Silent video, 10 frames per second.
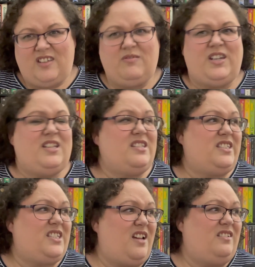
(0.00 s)
But it
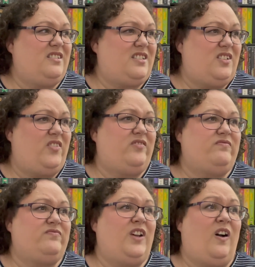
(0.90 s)
sounds so
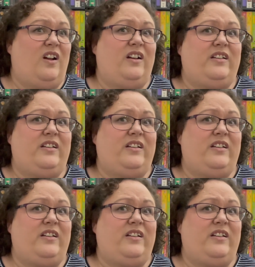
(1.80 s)
hard.